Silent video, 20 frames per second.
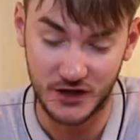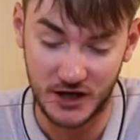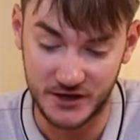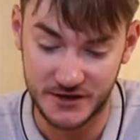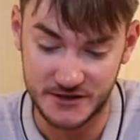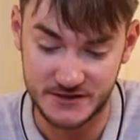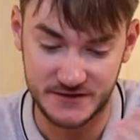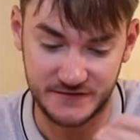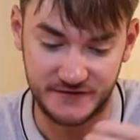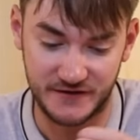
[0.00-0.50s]

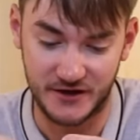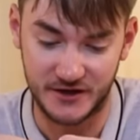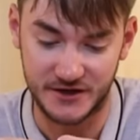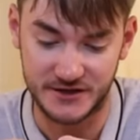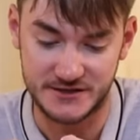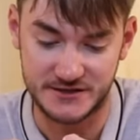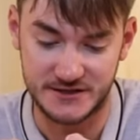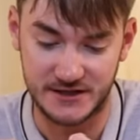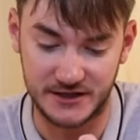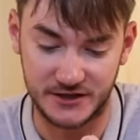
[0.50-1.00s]
nice
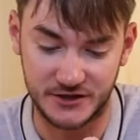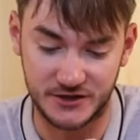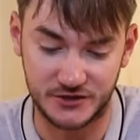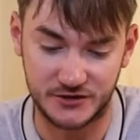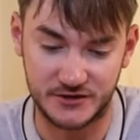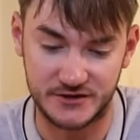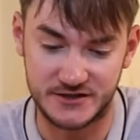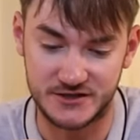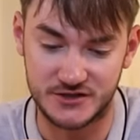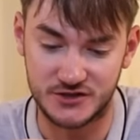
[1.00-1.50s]
fine
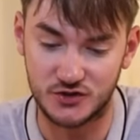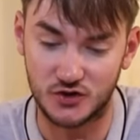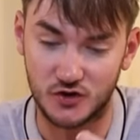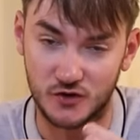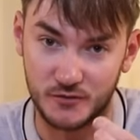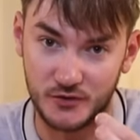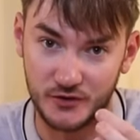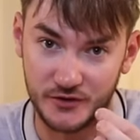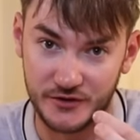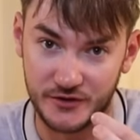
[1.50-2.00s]
silicone. This is
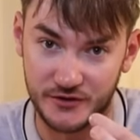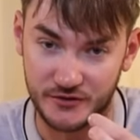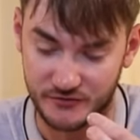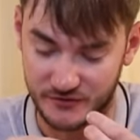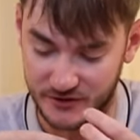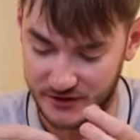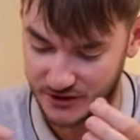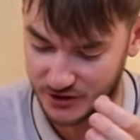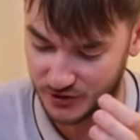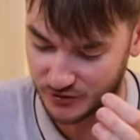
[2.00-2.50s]
0.3
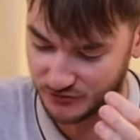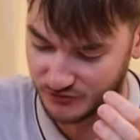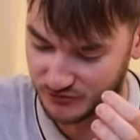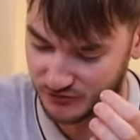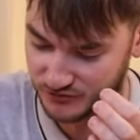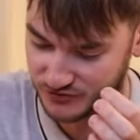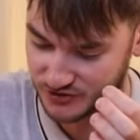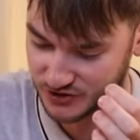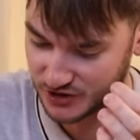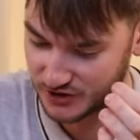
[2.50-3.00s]

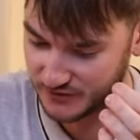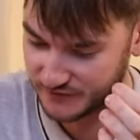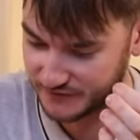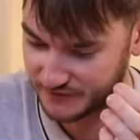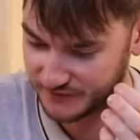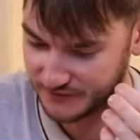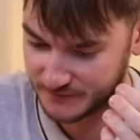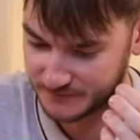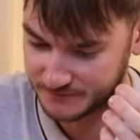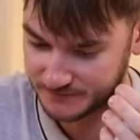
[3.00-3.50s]
guru stuff.
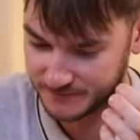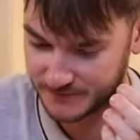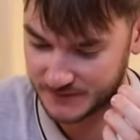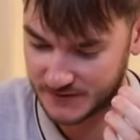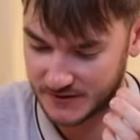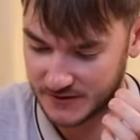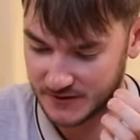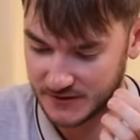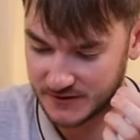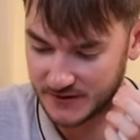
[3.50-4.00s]

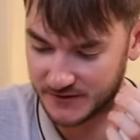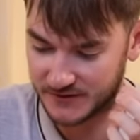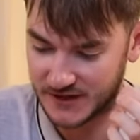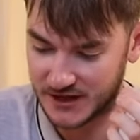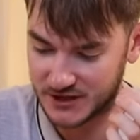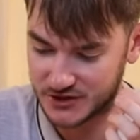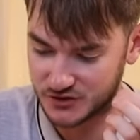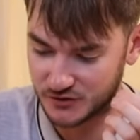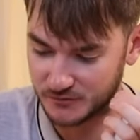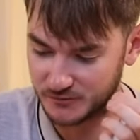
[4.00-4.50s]
Then the
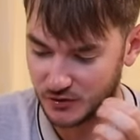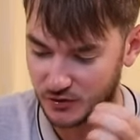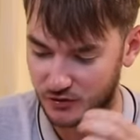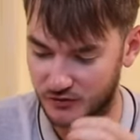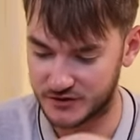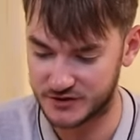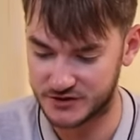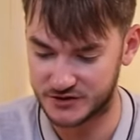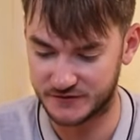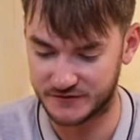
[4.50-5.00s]
actual
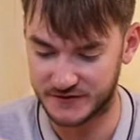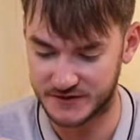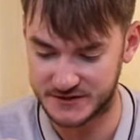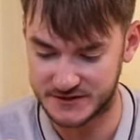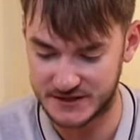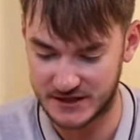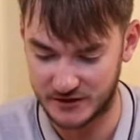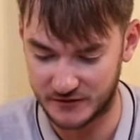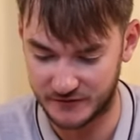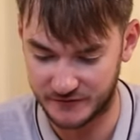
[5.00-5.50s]
boring stuff
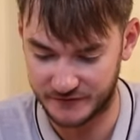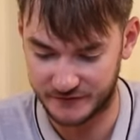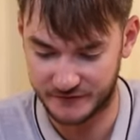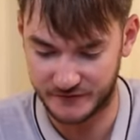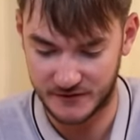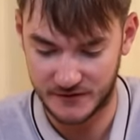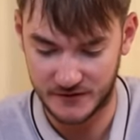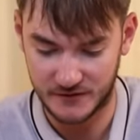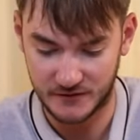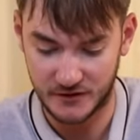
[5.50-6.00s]
itself,
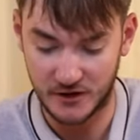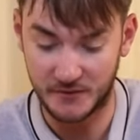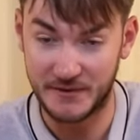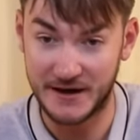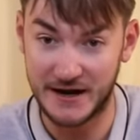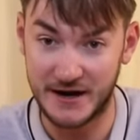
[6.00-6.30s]
got a